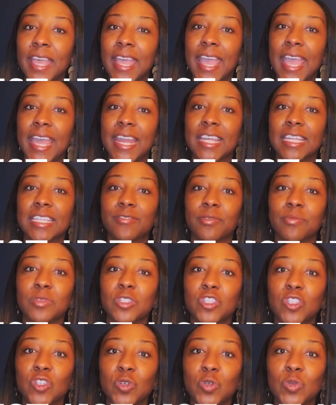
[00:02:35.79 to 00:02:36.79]
and it's from
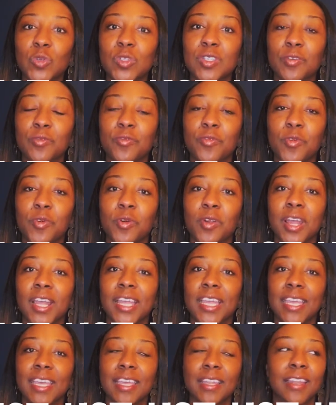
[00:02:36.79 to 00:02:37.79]
two to four.
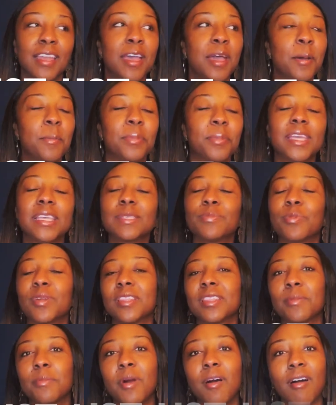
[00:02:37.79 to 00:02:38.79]
Again, please
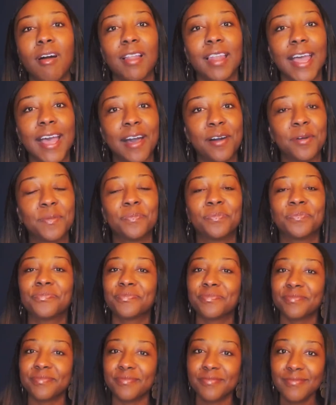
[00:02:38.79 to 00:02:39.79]
bring them all out
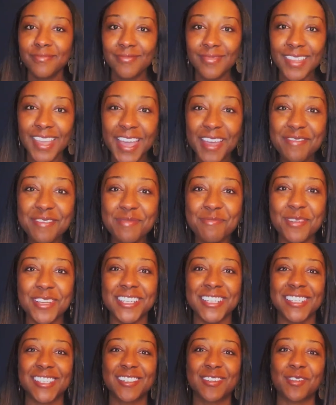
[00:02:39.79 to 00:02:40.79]
have them
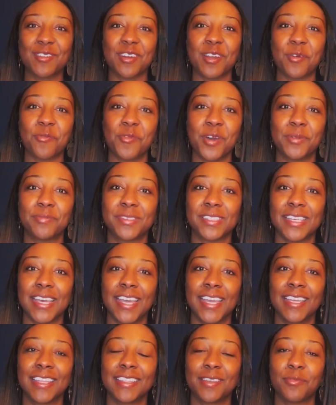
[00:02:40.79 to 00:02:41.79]
register on our
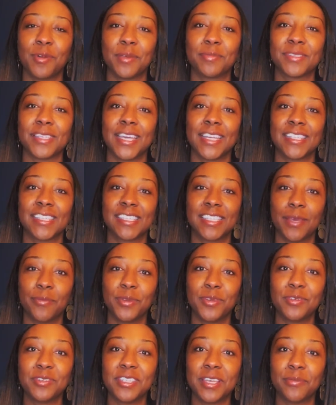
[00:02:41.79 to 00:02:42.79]
website. The website is
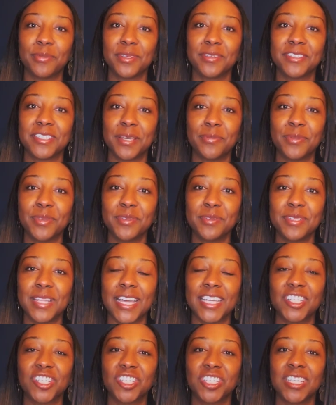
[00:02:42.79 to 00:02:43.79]

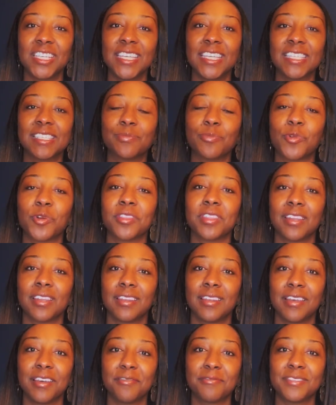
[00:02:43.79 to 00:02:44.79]

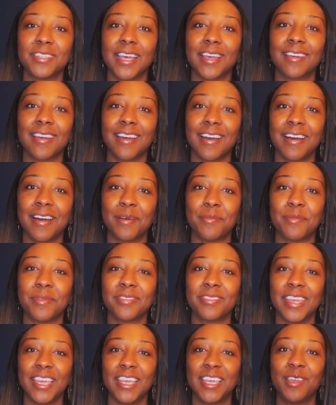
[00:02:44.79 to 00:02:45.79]
www.sheismorethanenough.com.
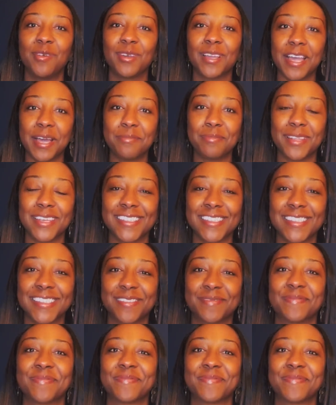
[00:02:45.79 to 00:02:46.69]
Thank you and God bless.